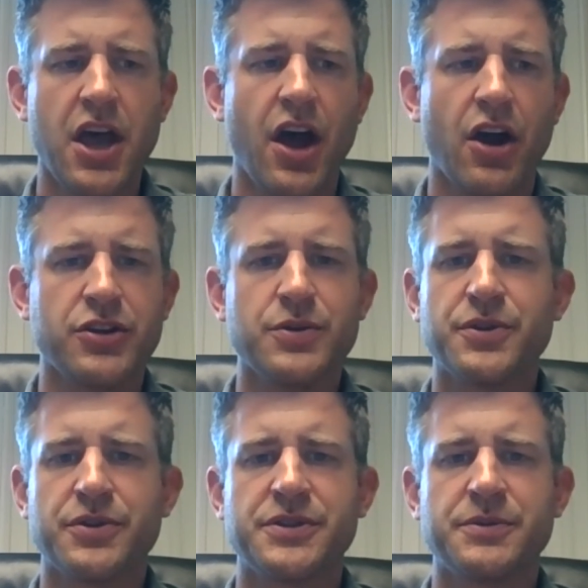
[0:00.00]
our
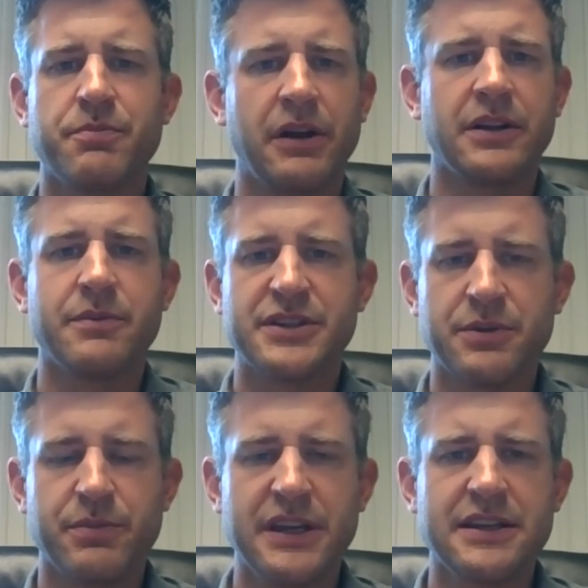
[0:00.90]
users barely missed a
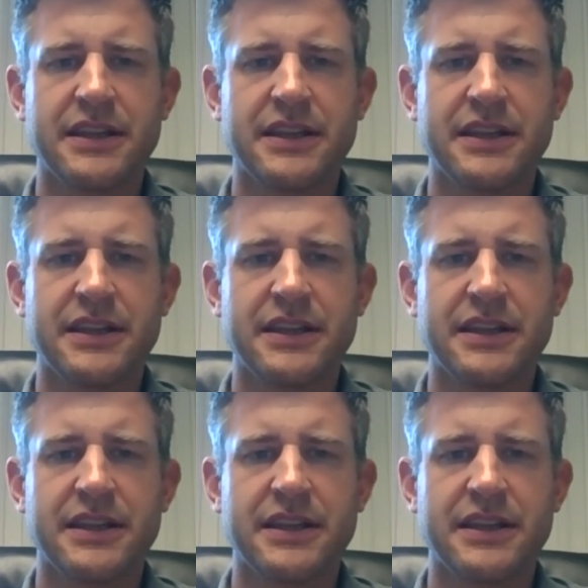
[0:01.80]
beat.